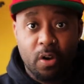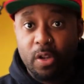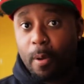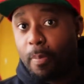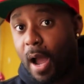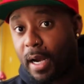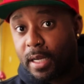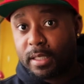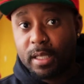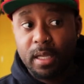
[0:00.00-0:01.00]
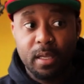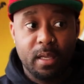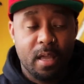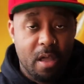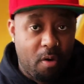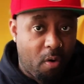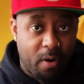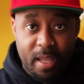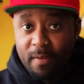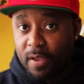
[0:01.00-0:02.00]
or your product or
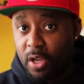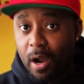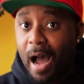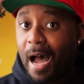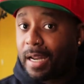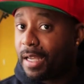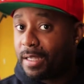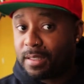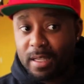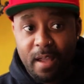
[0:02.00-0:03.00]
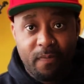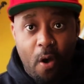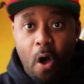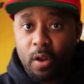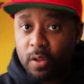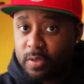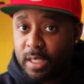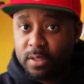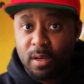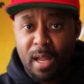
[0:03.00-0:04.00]
even your audience, if all of those
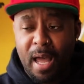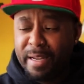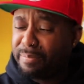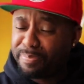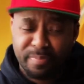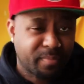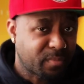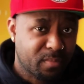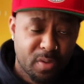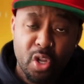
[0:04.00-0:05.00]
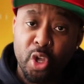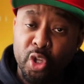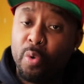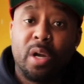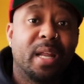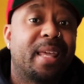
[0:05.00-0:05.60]
things are aligned, you are going to